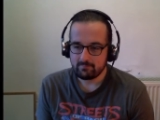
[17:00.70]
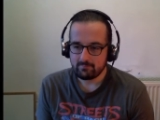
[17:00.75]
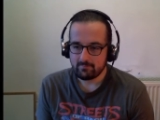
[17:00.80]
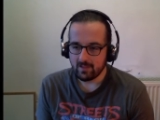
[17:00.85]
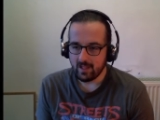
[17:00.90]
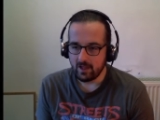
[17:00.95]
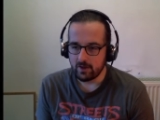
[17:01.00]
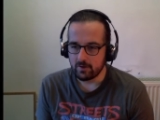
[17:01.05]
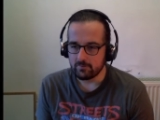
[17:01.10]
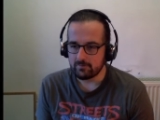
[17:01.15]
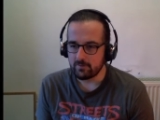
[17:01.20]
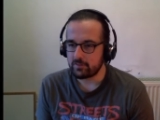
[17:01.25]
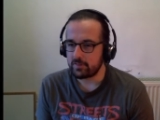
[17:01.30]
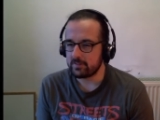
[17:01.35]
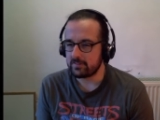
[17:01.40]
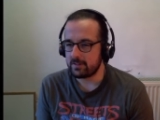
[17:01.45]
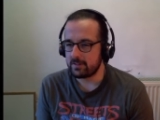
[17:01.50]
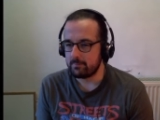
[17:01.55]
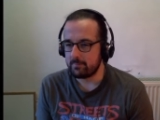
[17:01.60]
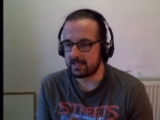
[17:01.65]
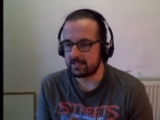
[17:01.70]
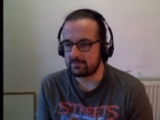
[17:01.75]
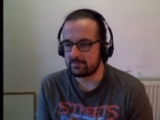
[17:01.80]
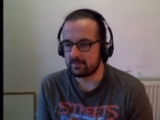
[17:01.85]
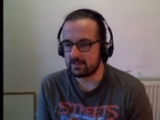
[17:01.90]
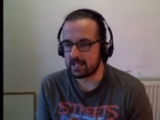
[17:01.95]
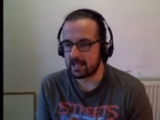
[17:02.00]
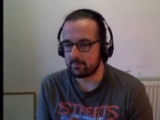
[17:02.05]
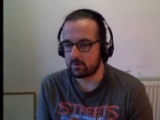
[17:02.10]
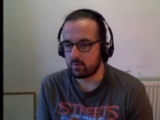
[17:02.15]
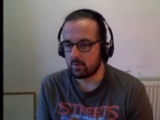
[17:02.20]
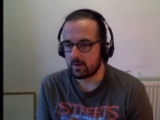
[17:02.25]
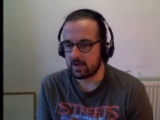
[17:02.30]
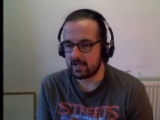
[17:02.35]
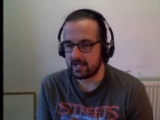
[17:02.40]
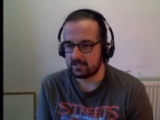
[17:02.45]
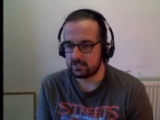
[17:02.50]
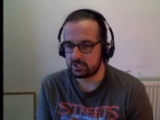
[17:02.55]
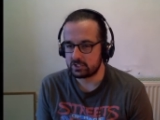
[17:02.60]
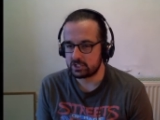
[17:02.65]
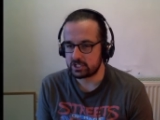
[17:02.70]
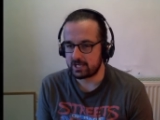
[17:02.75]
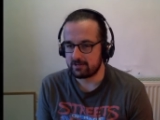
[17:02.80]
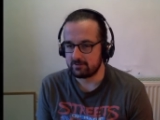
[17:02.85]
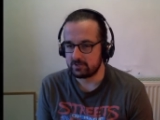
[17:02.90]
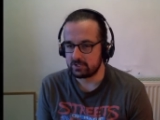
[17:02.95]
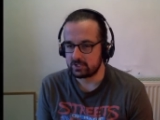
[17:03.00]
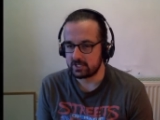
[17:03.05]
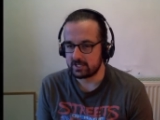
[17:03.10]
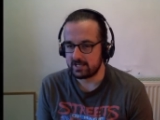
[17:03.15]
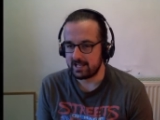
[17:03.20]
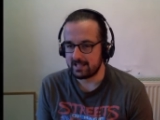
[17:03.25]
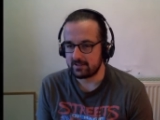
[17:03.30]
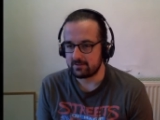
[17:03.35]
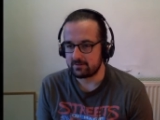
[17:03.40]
Another thing that makes the game quite challenging is